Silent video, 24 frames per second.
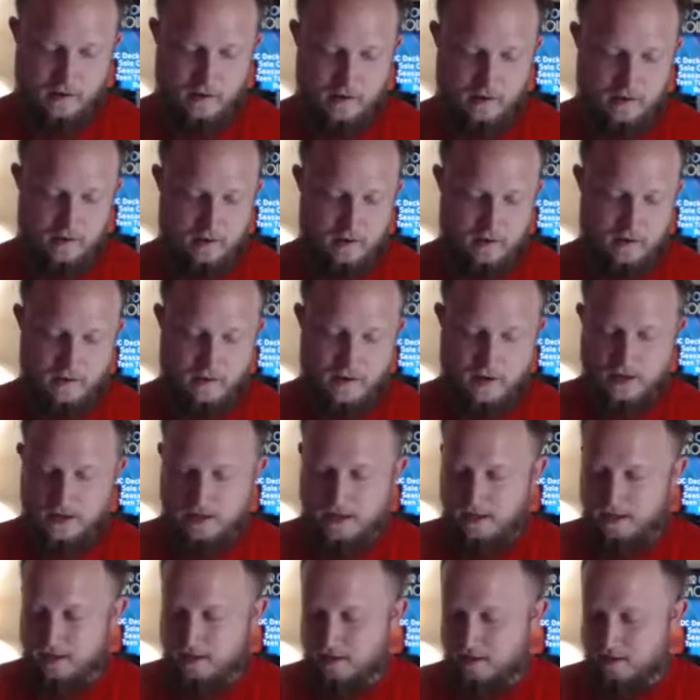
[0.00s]
I'm going to go ahead and
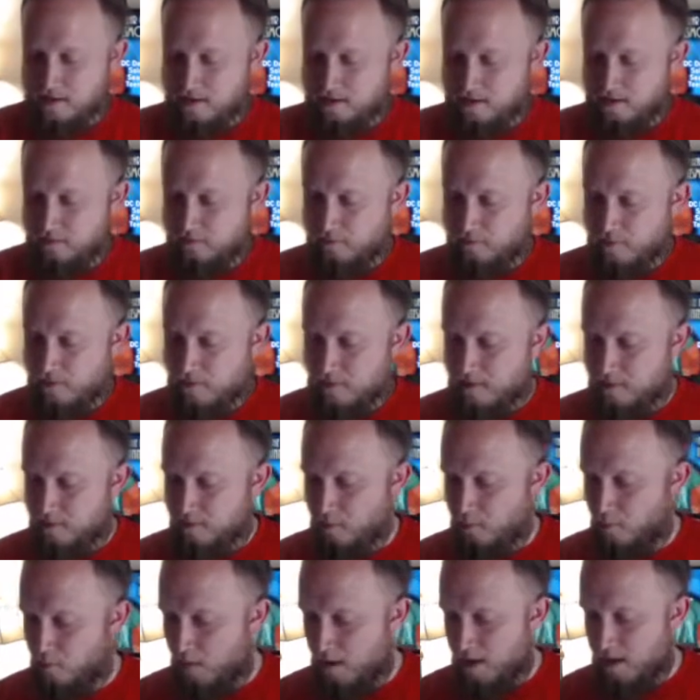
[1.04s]
get this one, this
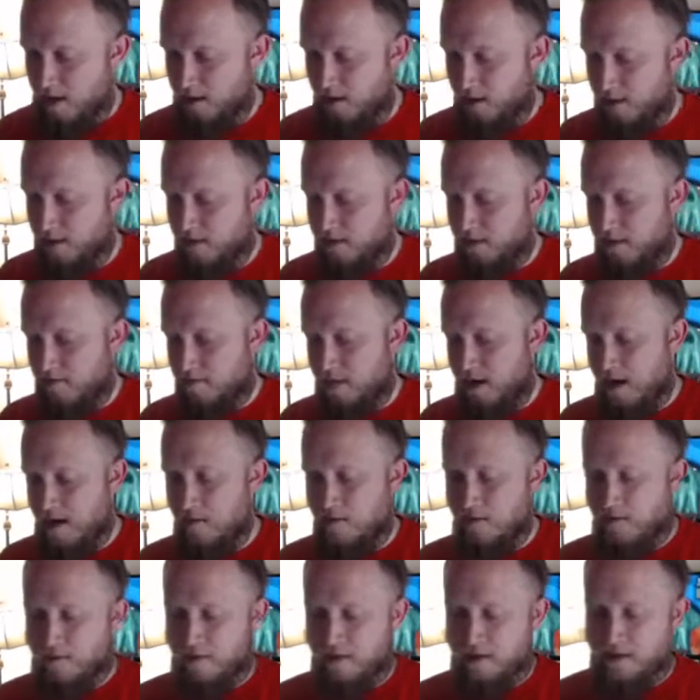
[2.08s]
White Lantern
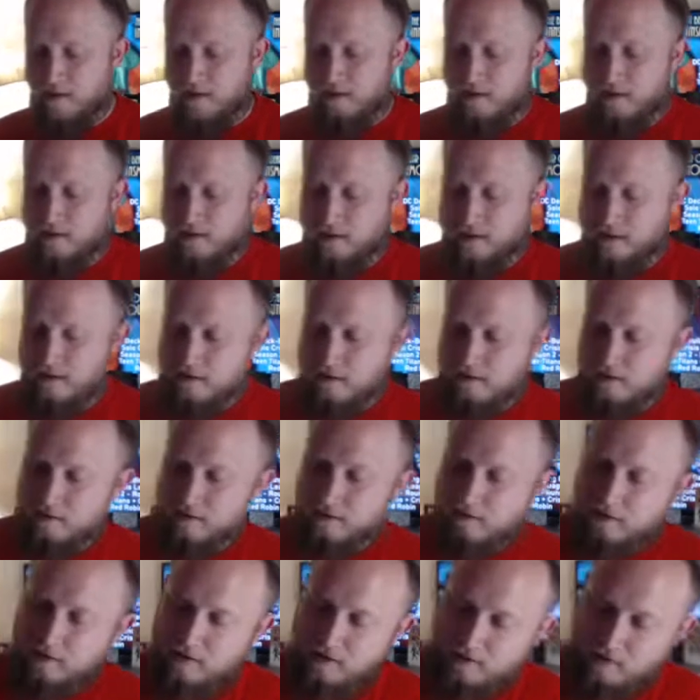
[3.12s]
power ring.
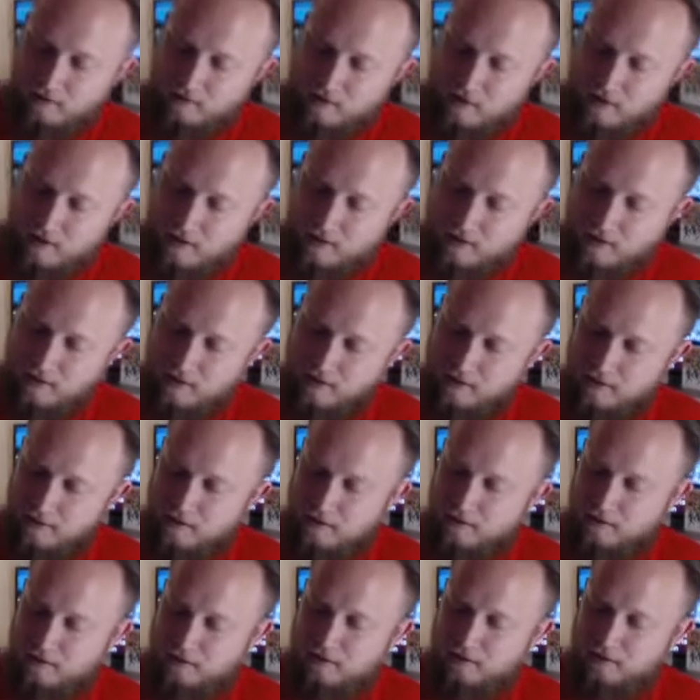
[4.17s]
So that
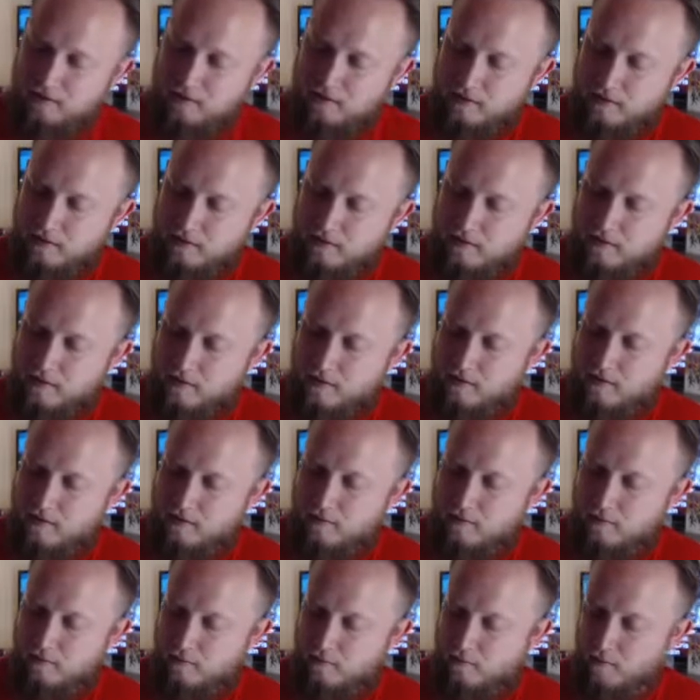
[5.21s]
is
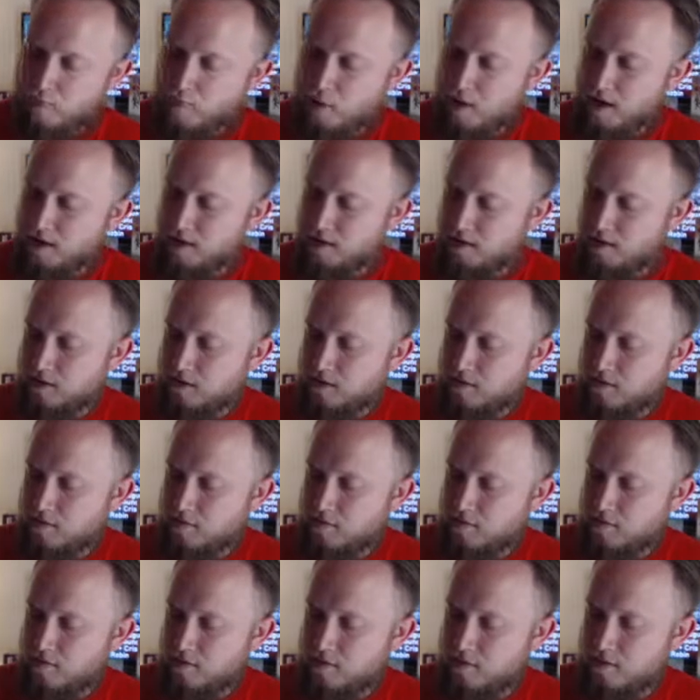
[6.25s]
1,
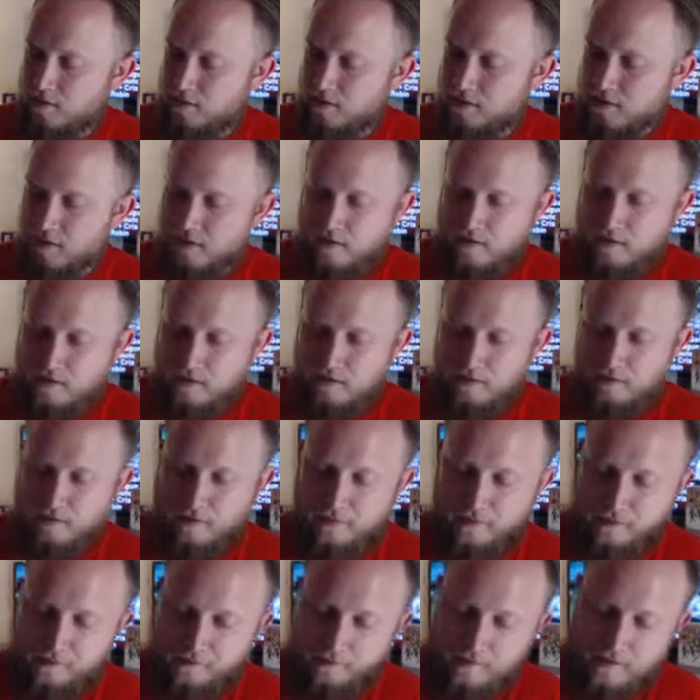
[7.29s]
2,
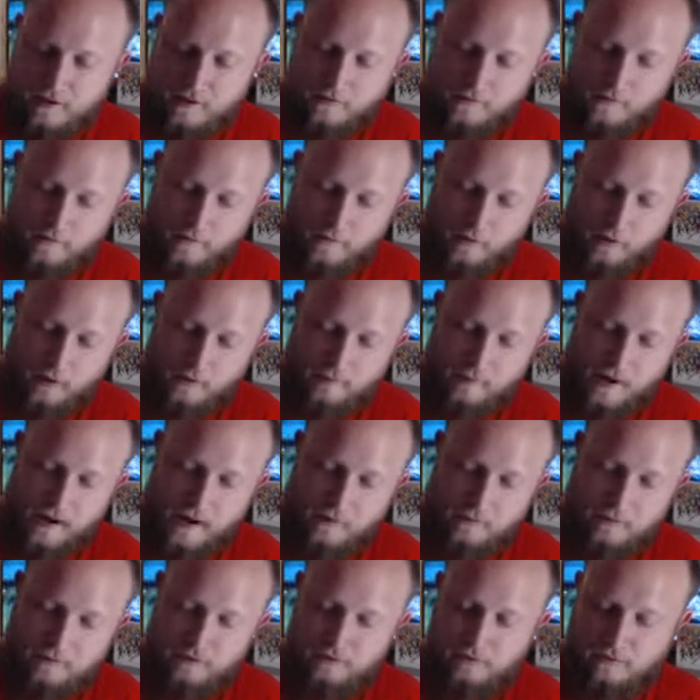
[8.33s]
3, 4
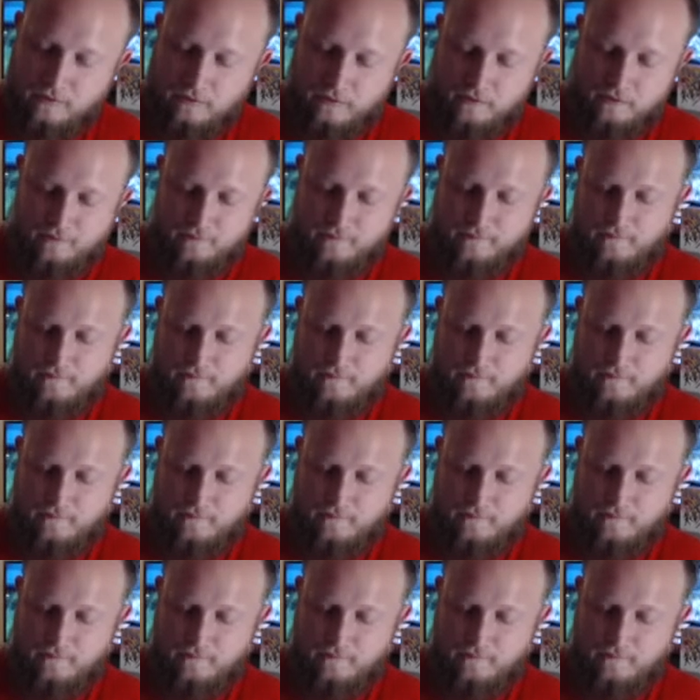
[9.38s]
power total.